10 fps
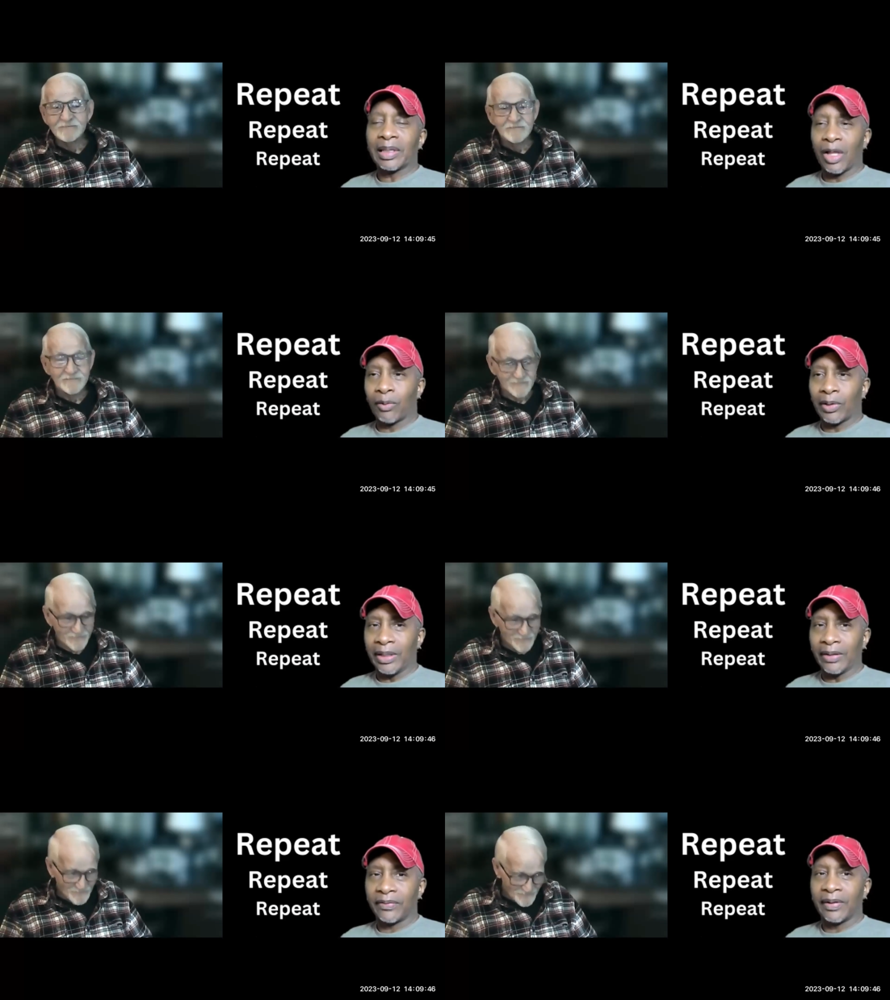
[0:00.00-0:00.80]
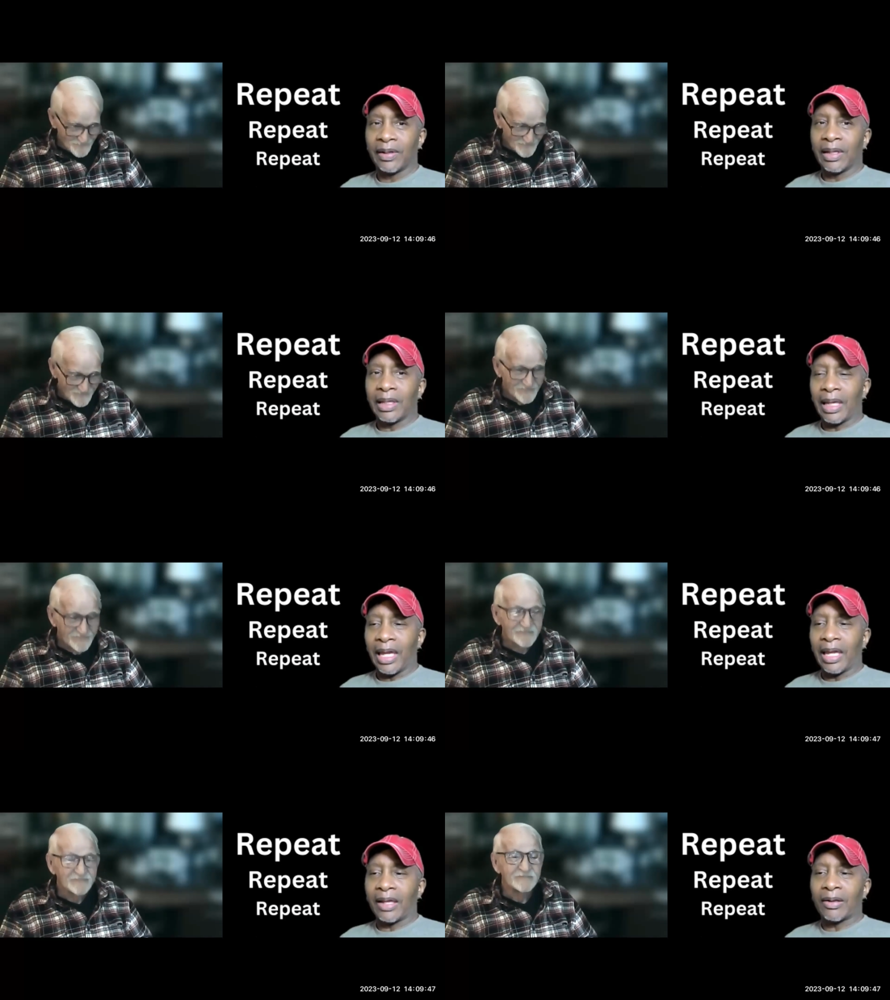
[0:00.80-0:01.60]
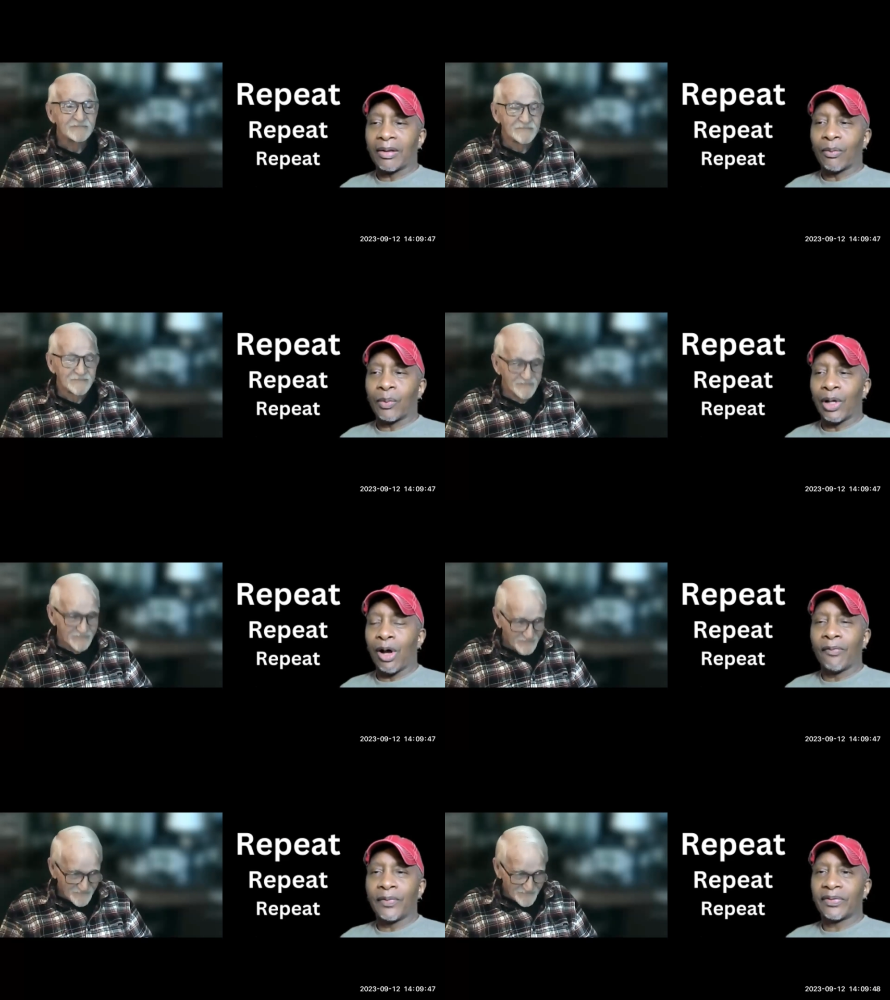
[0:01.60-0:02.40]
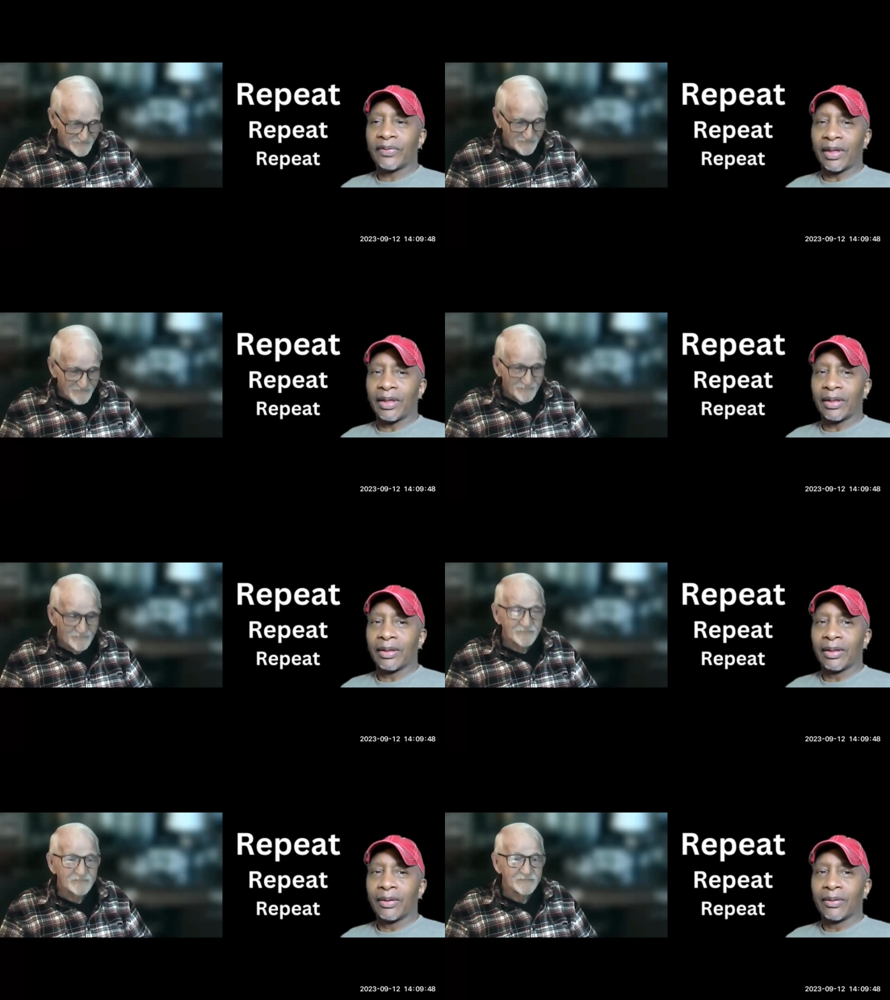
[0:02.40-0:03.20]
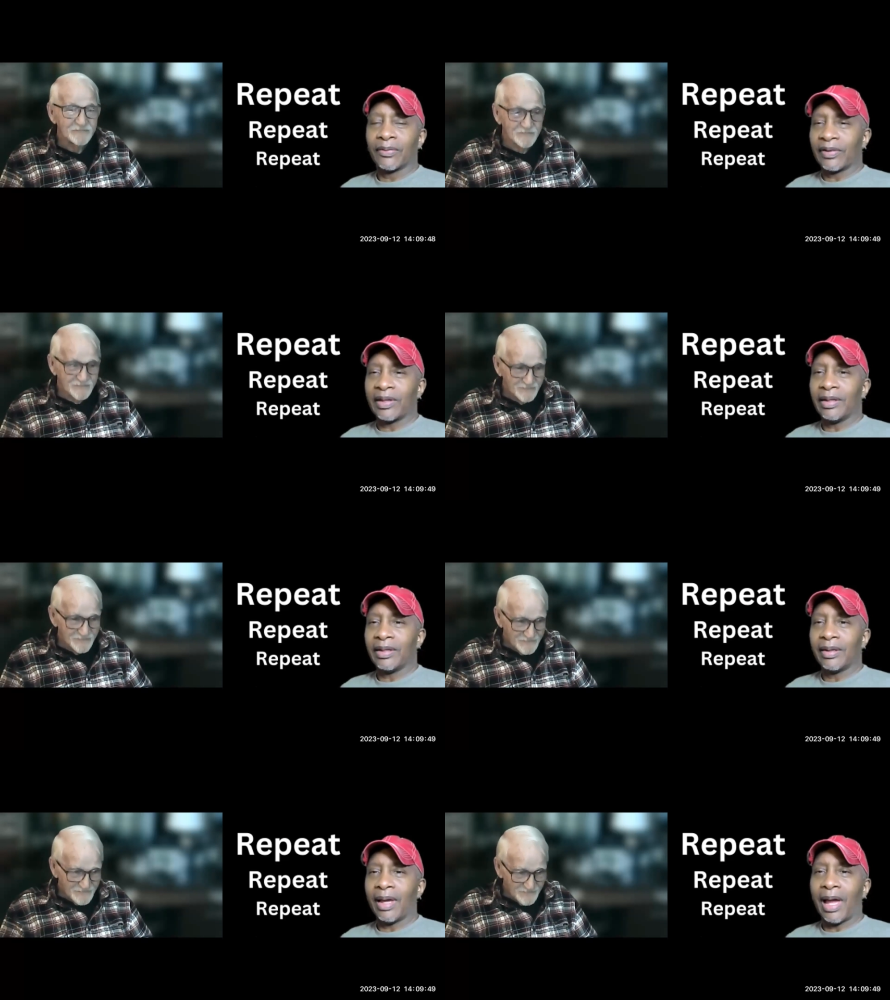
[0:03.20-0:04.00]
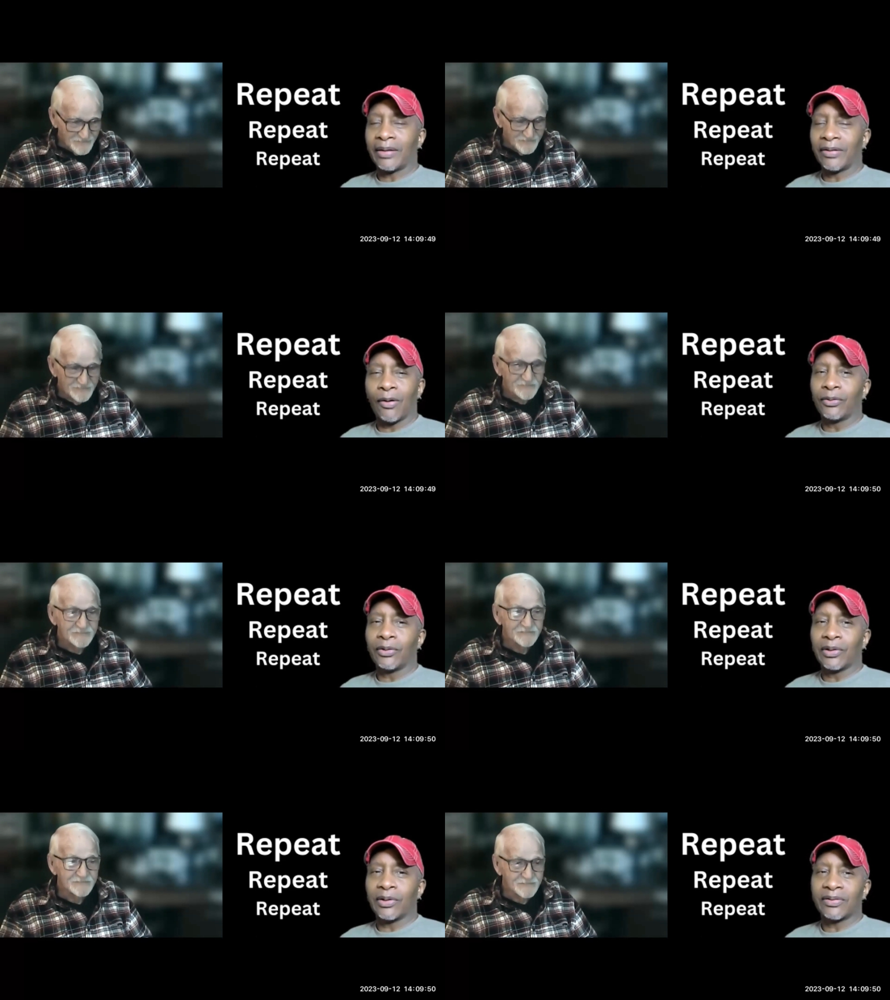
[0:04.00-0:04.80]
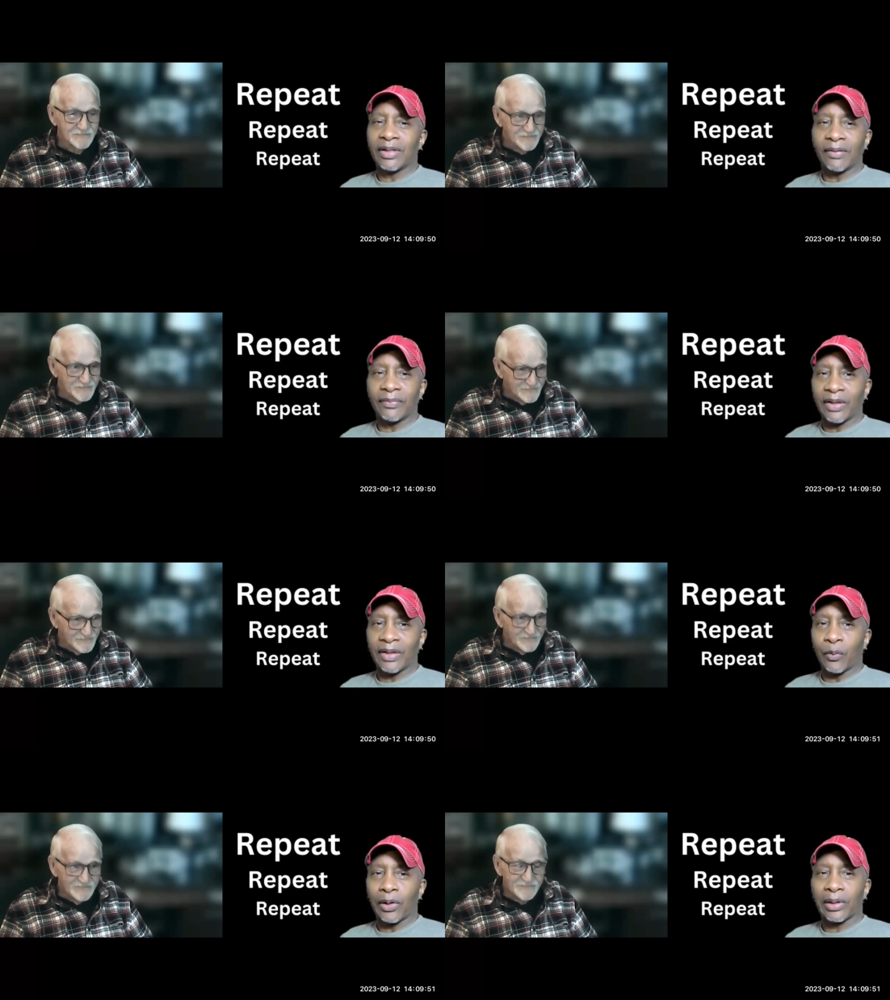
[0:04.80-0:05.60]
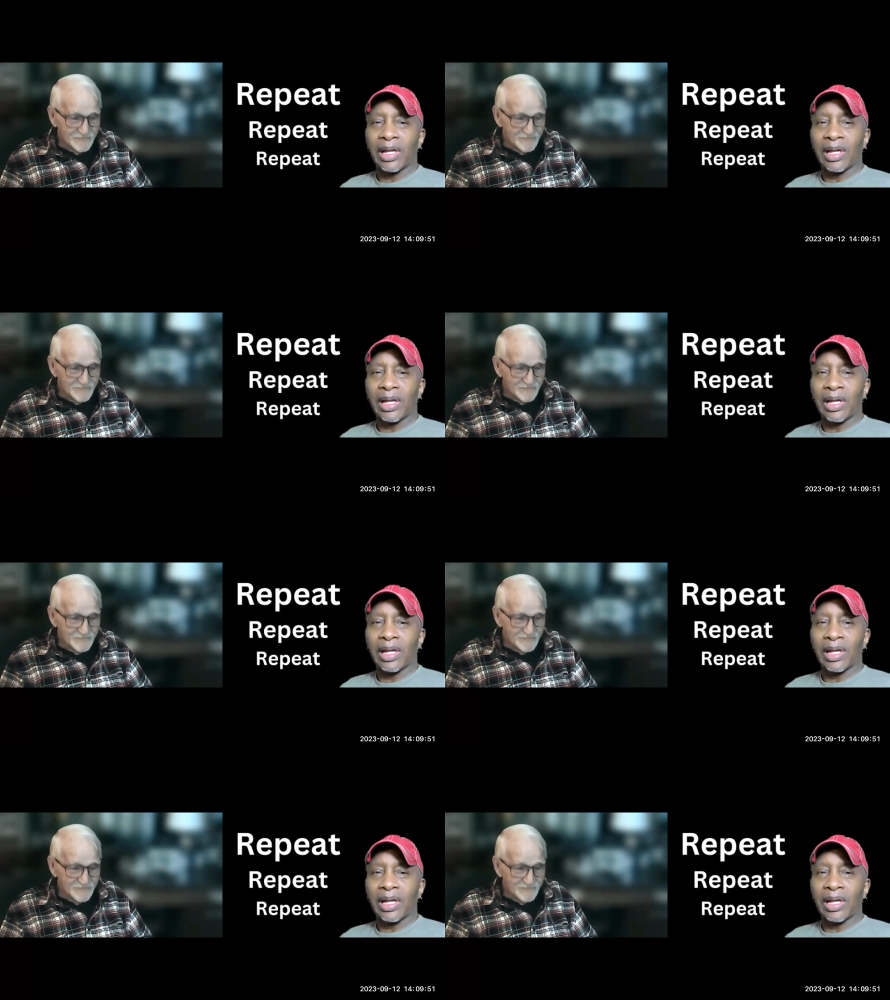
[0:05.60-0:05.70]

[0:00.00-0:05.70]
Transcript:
Speaker 1: loneliness. And we often say, See, I told you this stuff doesn't work.